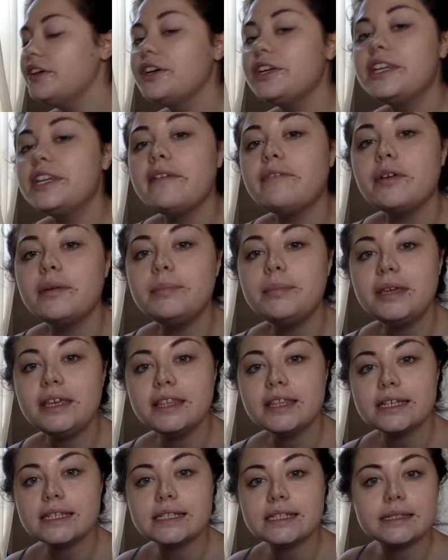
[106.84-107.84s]
he'll never
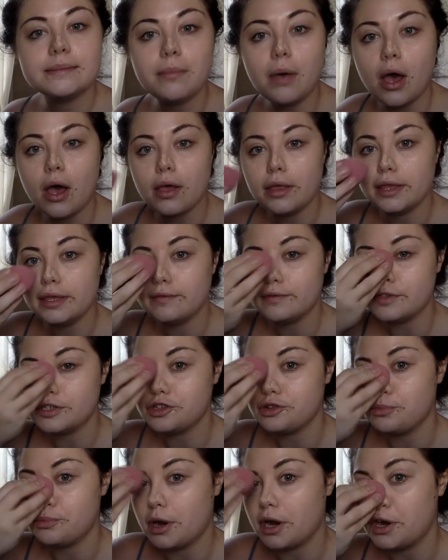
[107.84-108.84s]
be this small.
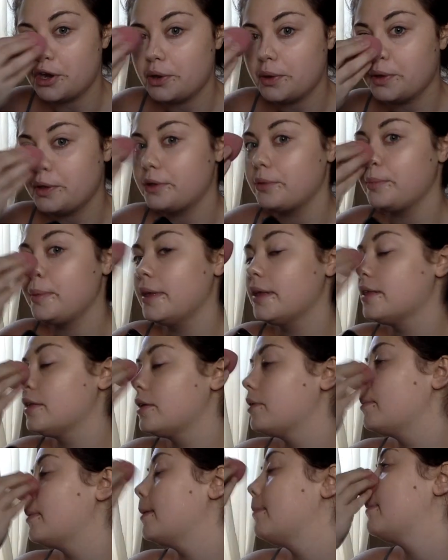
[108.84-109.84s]
Even tomorrow he'll be a
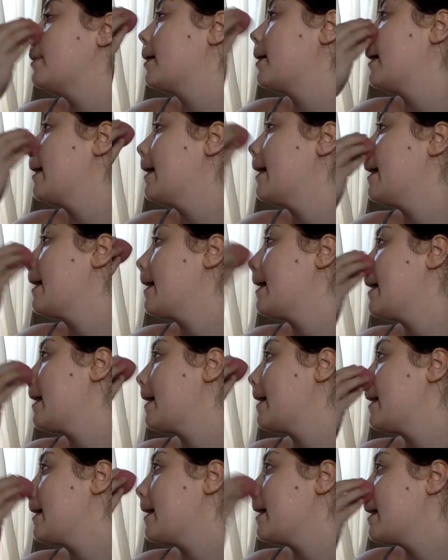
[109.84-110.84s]
little bit bigger.
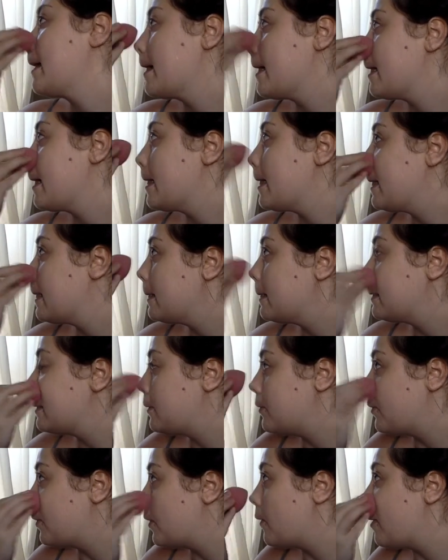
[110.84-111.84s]
They
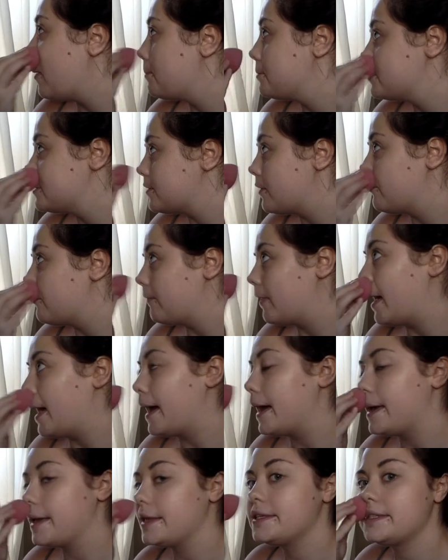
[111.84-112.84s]
grow up so
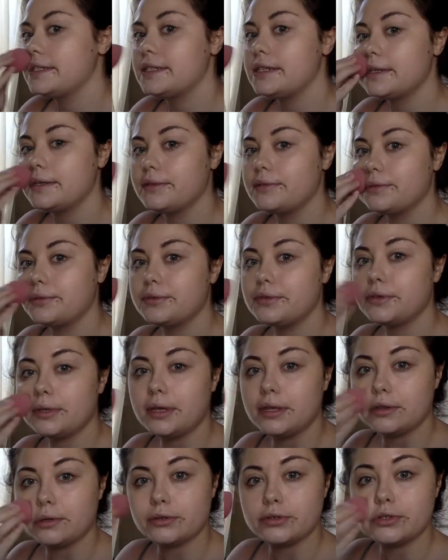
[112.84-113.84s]
fast
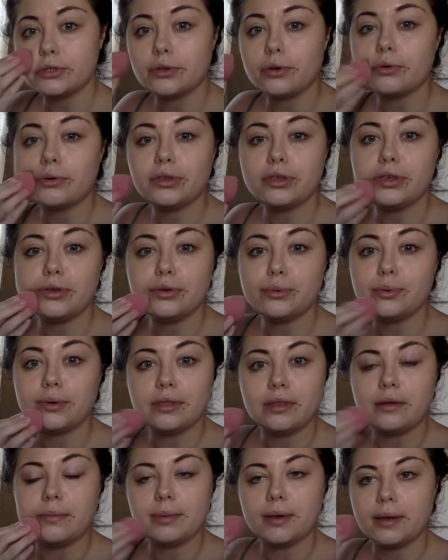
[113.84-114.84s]
and they're so cute
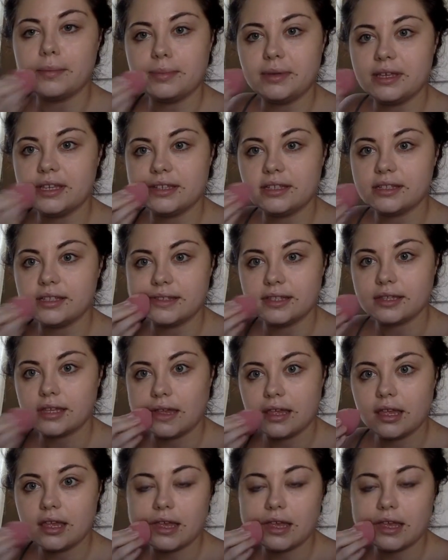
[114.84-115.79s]
when they're puppies.